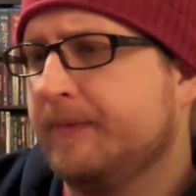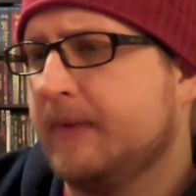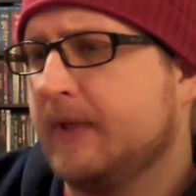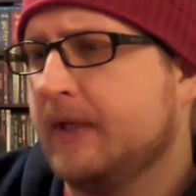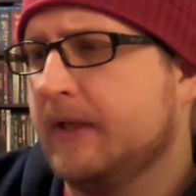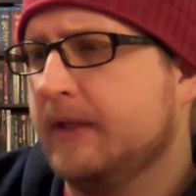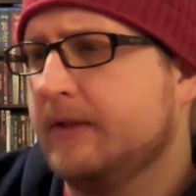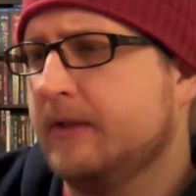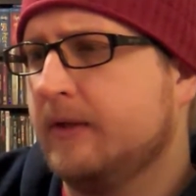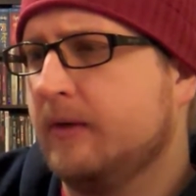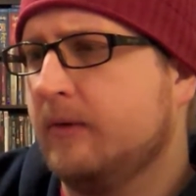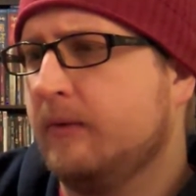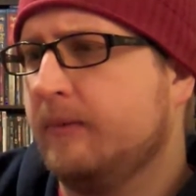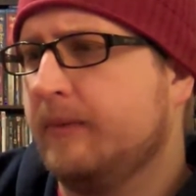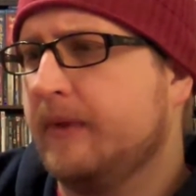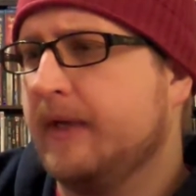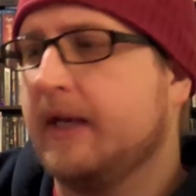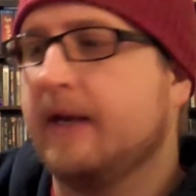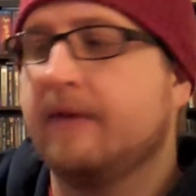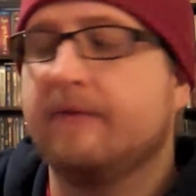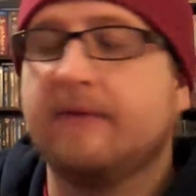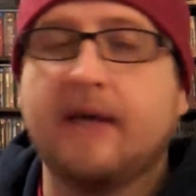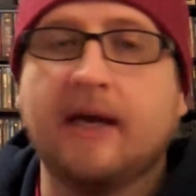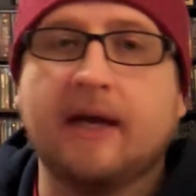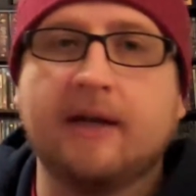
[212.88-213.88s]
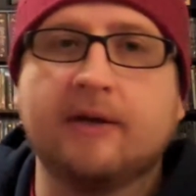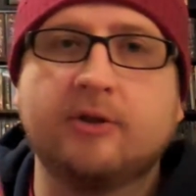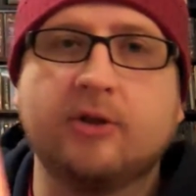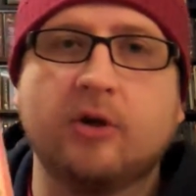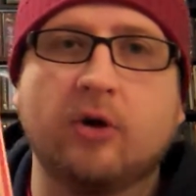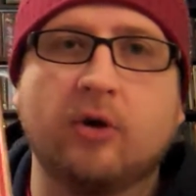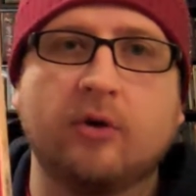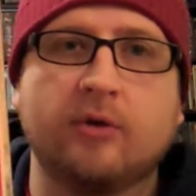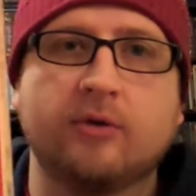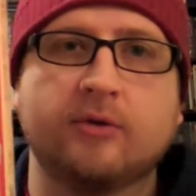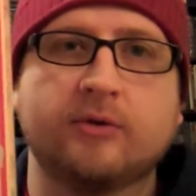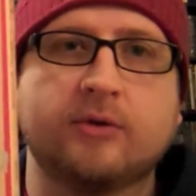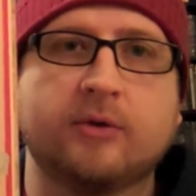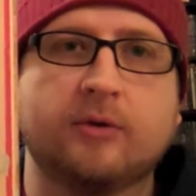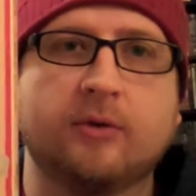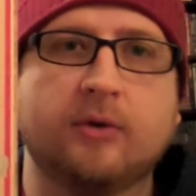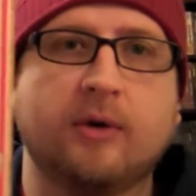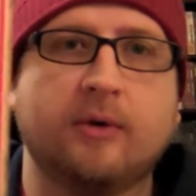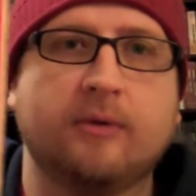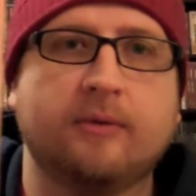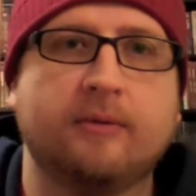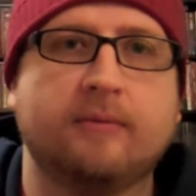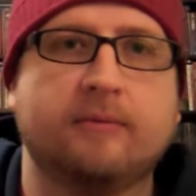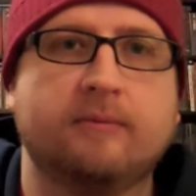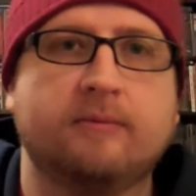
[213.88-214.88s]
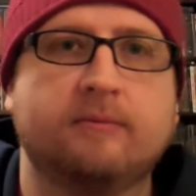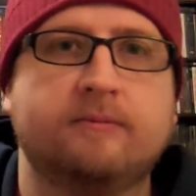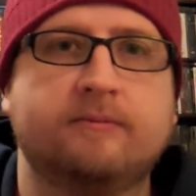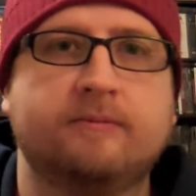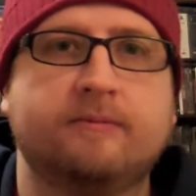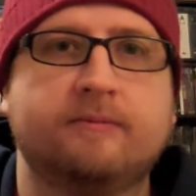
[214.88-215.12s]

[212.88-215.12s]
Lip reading: Is that who I'm thinking of? Yeah, Charles Grodin.